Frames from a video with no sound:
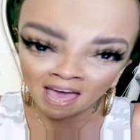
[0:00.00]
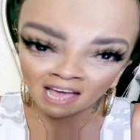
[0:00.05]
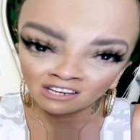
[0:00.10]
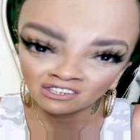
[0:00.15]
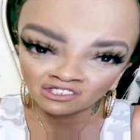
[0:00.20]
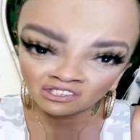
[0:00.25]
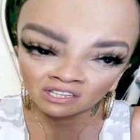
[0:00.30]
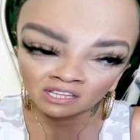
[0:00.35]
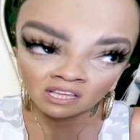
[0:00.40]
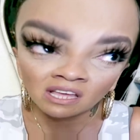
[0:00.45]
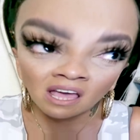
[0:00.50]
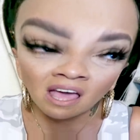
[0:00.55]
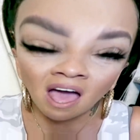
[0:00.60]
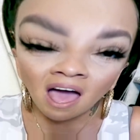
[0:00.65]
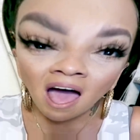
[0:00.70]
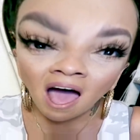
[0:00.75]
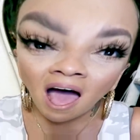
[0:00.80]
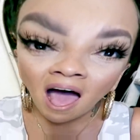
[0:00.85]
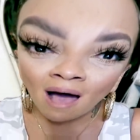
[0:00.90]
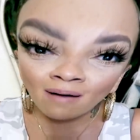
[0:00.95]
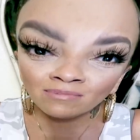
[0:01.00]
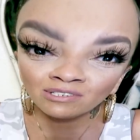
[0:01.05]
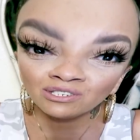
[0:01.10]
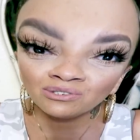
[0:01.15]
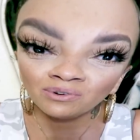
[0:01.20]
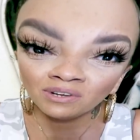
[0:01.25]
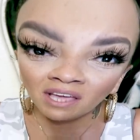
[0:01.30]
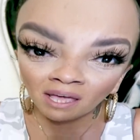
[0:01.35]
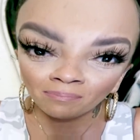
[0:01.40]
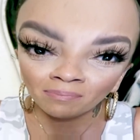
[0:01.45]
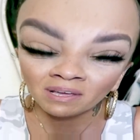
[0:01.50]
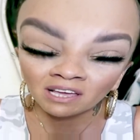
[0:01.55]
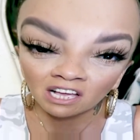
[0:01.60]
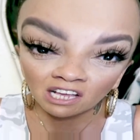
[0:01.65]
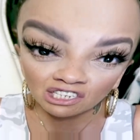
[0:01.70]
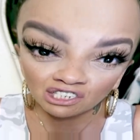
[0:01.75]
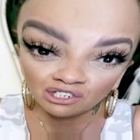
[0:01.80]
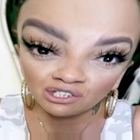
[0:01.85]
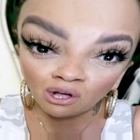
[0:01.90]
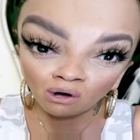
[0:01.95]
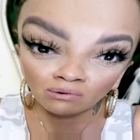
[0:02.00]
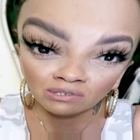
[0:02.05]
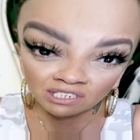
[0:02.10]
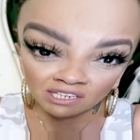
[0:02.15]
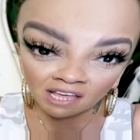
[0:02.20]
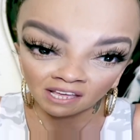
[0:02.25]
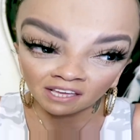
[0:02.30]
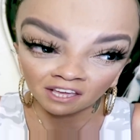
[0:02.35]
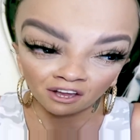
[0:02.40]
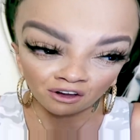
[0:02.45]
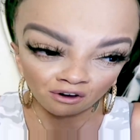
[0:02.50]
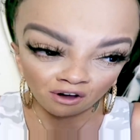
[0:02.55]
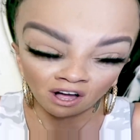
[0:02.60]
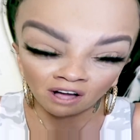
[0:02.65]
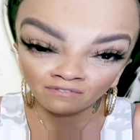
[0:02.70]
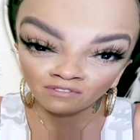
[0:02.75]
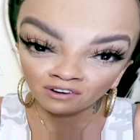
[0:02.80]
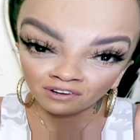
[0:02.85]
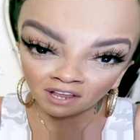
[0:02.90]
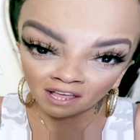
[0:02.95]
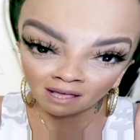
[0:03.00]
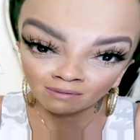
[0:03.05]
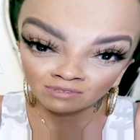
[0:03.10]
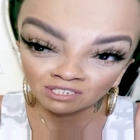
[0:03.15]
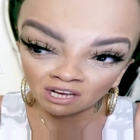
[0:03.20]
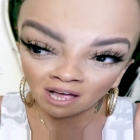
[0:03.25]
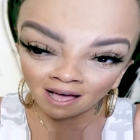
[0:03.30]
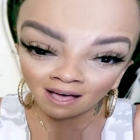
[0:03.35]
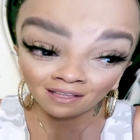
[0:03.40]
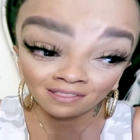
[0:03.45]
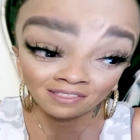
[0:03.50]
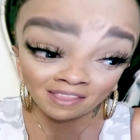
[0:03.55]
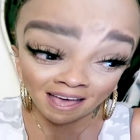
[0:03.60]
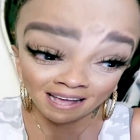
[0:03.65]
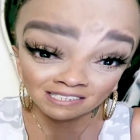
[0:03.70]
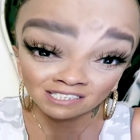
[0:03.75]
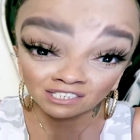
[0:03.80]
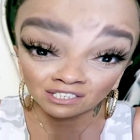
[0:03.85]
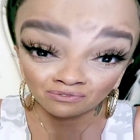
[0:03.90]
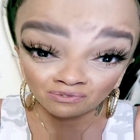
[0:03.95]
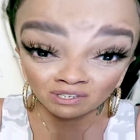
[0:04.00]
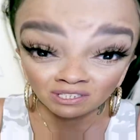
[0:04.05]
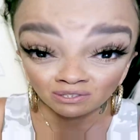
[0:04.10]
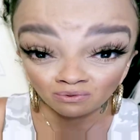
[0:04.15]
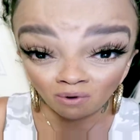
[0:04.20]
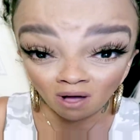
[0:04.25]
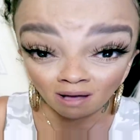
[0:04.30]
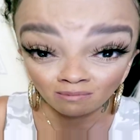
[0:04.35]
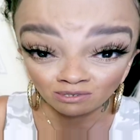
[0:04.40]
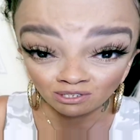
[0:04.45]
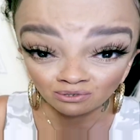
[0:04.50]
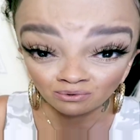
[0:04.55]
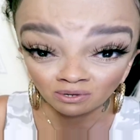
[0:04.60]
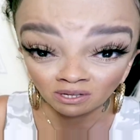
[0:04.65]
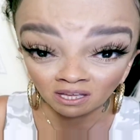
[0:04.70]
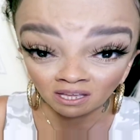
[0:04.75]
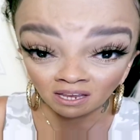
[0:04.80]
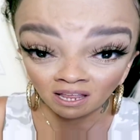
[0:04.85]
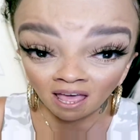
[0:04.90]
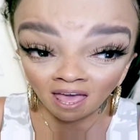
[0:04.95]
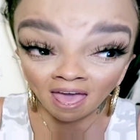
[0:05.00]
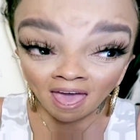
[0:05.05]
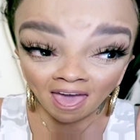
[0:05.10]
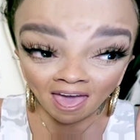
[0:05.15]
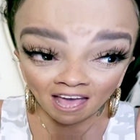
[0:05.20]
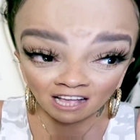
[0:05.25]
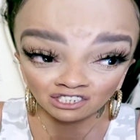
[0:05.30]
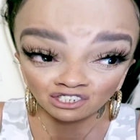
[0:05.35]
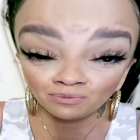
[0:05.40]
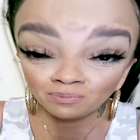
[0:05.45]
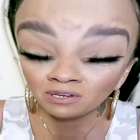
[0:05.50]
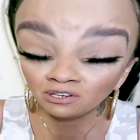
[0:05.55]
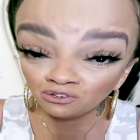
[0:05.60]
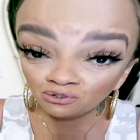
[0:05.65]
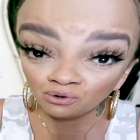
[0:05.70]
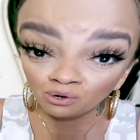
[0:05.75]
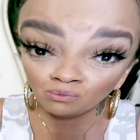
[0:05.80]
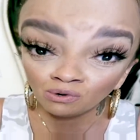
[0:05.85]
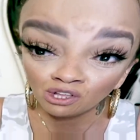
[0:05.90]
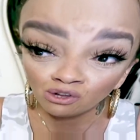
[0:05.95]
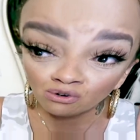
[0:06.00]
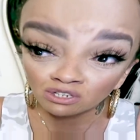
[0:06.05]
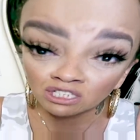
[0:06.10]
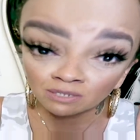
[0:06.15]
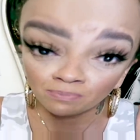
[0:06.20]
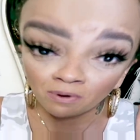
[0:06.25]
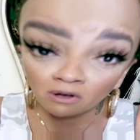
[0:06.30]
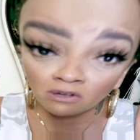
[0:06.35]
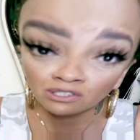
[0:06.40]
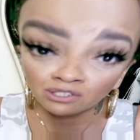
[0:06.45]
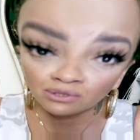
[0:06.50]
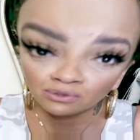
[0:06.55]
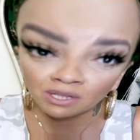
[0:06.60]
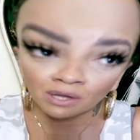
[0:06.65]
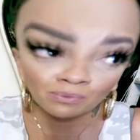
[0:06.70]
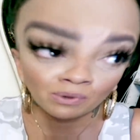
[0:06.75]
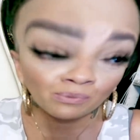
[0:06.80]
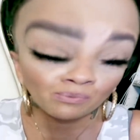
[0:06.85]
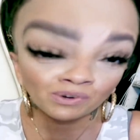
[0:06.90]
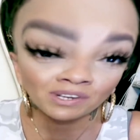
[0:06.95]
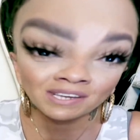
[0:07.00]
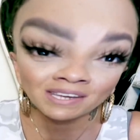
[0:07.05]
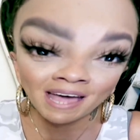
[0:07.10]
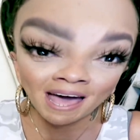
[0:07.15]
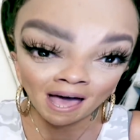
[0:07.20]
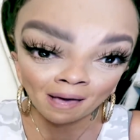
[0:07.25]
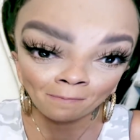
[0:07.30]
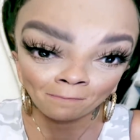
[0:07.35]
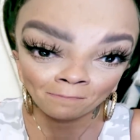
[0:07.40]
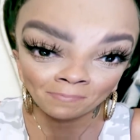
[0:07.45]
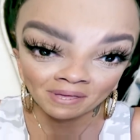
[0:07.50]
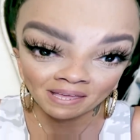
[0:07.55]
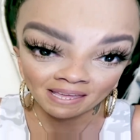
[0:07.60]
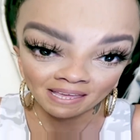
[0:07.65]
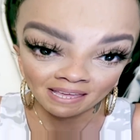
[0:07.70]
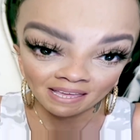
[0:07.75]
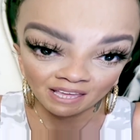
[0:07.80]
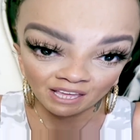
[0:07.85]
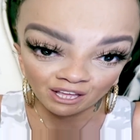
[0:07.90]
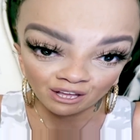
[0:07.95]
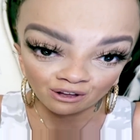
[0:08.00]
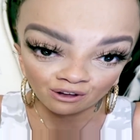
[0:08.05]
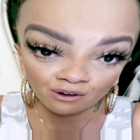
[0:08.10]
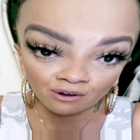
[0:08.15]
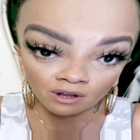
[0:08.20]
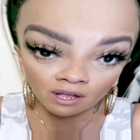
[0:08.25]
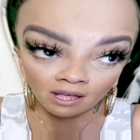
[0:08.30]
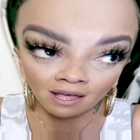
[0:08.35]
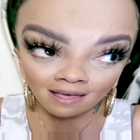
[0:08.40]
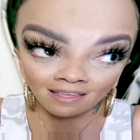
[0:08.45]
Actually, I'm doing it because you don't take care of your damn child. That's the reason why I'm doing it. Had you been doing what you were supposed to, then we would not be here.